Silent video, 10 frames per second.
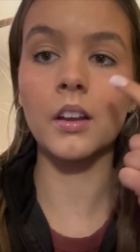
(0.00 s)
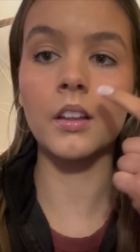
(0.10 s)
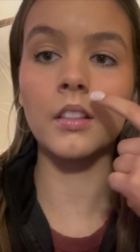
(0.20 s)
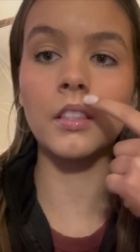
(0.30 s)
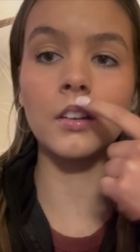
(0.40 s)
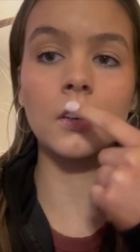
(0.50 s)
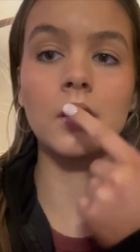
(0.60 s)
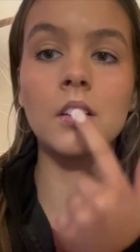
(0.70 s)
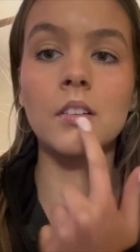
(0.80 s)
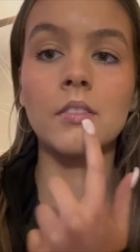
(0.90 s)
the
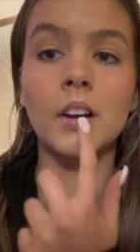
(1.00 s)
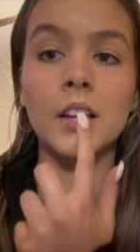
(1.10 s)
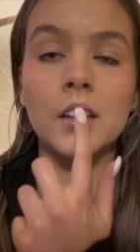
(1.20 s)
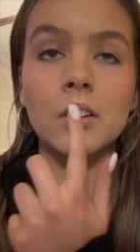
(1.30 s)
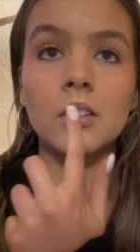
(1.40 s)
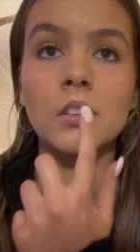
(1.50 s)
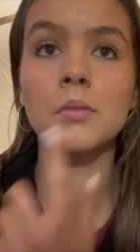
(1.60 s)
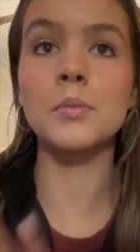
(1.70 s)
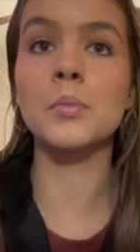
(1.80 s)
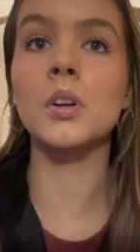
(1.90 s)
right here a little
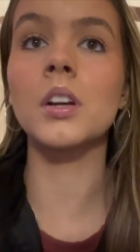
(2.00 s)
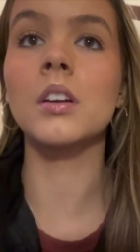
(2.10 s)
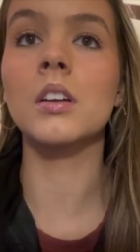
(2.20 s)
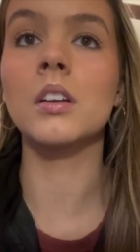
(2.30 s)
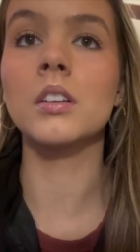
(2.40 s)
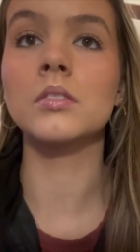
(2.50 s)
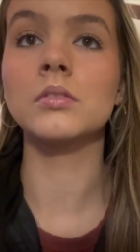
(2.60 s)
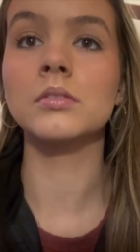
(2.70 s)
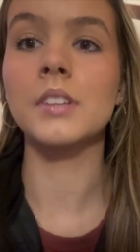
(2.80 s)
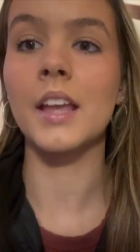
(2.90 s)
bit more.
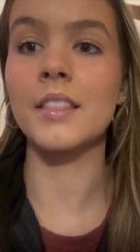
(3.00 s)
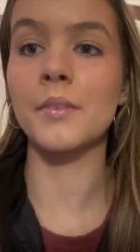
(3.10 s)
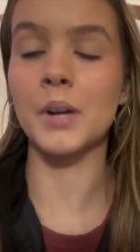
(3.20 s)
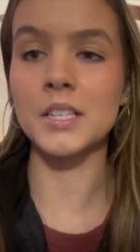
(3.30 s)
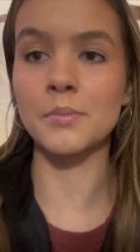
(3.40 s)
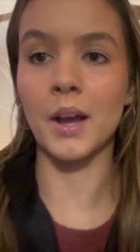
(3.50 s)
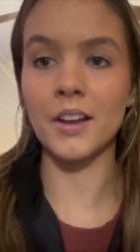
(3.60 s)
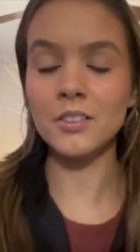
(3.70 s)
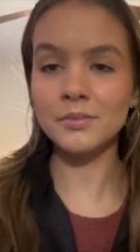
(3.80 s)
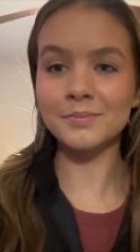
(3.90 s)
And then when I smile.